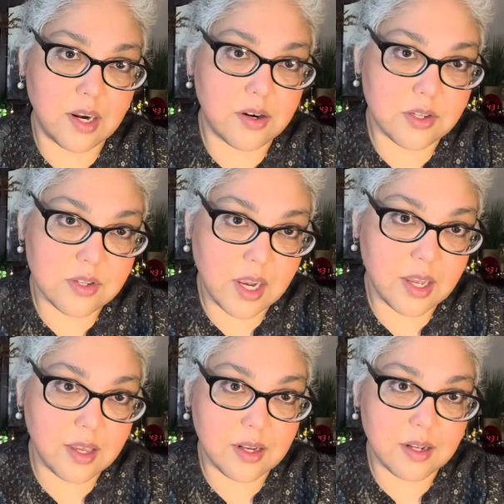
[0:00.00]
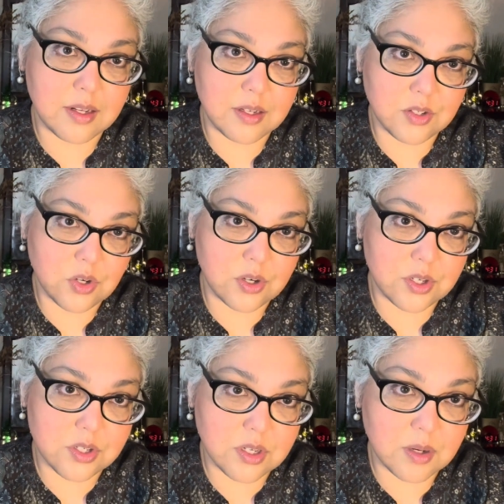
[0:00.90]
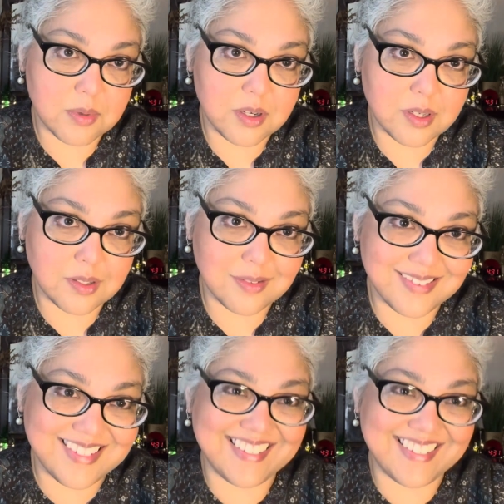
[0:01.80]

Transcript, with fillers: Aries hot-headed and Taurus stubborn and...